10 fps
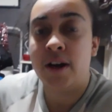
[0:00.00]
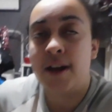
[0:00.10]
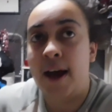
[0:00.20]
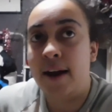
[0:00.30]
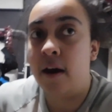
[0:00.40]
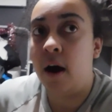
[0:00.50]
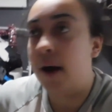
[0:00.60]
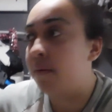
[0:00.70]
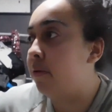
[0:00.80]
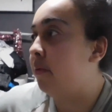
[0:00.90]
And then
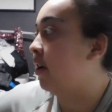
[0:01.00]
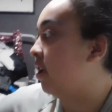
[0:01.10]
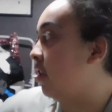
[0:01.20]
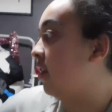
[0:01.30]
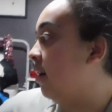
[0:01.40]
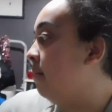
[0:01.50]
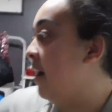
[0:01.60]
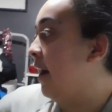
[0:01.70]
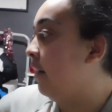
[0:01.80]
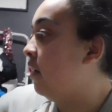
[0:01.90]
I'm probably going to sit in
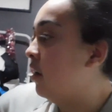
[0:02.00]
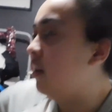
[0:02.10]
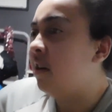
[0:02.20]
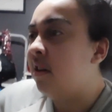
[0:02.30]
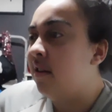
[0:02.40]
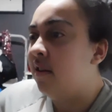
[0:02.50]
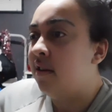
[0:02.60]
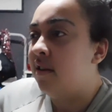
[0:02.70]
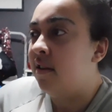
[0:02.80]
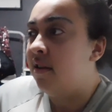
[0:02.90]
bed
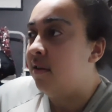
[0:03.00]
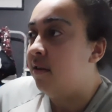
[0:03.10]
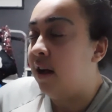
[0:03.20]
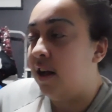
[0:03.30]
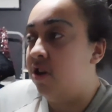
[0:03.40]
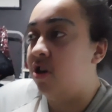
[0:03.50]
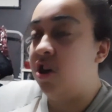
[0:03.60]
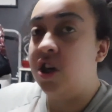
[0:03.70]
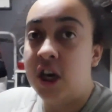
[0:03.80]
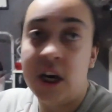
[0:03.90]
and
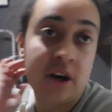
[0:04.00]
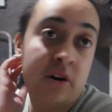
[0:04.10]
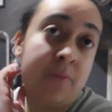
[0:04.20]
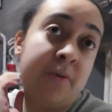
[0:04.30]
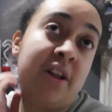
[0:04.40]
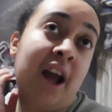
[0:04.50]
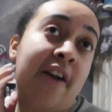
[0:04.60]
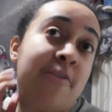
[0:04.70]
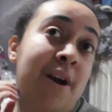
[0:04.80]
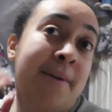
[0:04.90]
just chill, because I
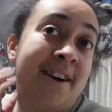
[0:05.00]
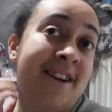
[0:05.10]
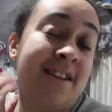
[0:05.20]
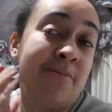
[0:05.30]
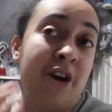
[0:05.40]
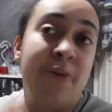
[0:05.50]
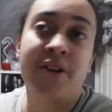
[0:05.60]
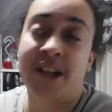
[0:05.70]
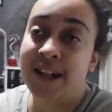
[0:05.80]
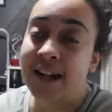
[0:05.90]
have to be up early tomorrow,
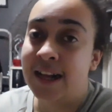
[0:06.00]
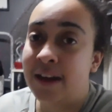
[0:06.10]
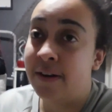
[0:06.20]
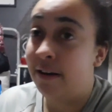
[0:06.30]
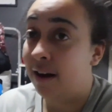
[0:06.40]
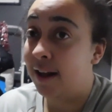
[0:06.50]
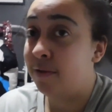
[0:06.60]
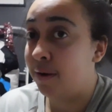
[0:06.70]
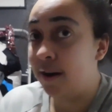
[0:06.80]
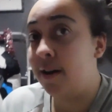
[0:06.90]
because I need to leave here at like
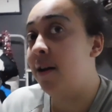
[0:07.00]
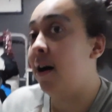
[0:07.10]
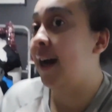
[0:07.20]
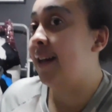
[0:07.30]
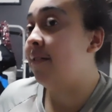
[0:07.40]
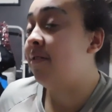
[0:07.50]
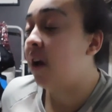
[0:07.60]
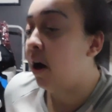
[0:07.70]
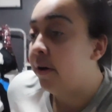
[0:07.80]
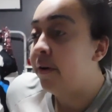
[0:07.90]
8:40.
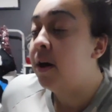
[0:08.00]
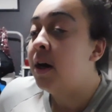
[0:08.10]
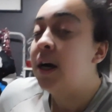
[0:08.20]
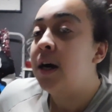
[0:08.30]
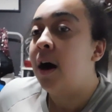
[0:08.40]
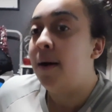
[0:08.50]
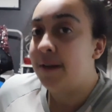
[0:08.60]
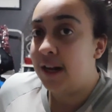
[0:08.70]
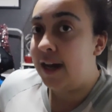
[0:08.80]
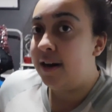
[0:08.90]
So I'm
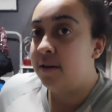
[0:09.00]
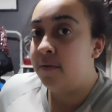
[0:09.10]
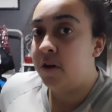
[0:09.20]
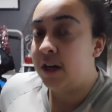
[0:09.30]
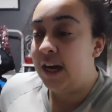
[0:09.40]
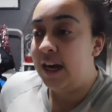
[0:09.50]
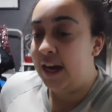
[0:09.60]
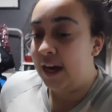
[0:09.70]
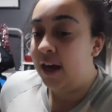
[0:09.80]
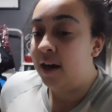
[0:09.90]
going to end this vlog
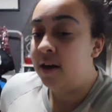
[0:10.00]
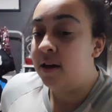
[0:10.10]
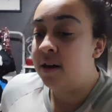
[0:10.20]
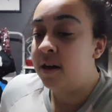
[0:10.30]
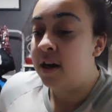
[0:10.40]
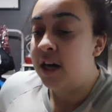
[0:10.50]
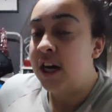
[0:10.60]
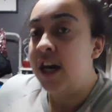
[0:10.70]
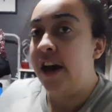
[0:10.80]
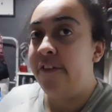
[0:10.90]
here.
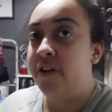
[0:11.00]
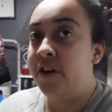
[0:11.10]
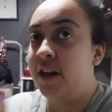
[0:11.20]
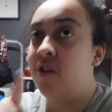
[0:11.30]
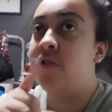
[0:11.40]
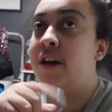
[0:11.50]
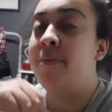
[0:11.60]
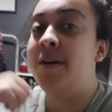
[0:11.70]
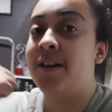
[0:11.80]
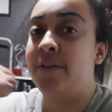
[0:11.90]
If you did enjoy it,
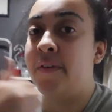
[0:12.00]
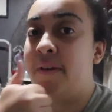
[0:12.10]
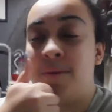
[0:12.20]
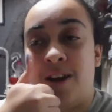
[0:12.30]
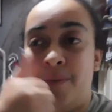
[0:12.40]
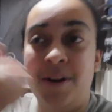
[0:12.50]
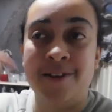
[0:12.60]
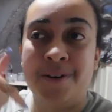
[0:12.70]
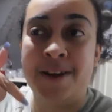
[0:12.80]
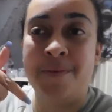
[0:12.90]
please give it a thumbs up. Please
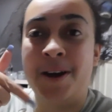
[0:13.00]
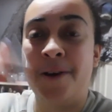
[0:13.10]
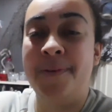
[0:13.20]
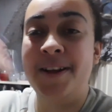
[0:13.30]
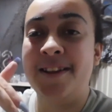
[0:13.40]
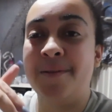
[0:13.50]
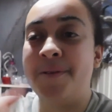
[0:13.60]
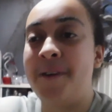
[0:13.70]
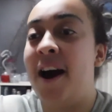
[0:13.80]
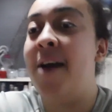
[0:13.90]
comment down below. Please
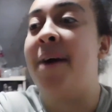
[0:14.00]
subscribe.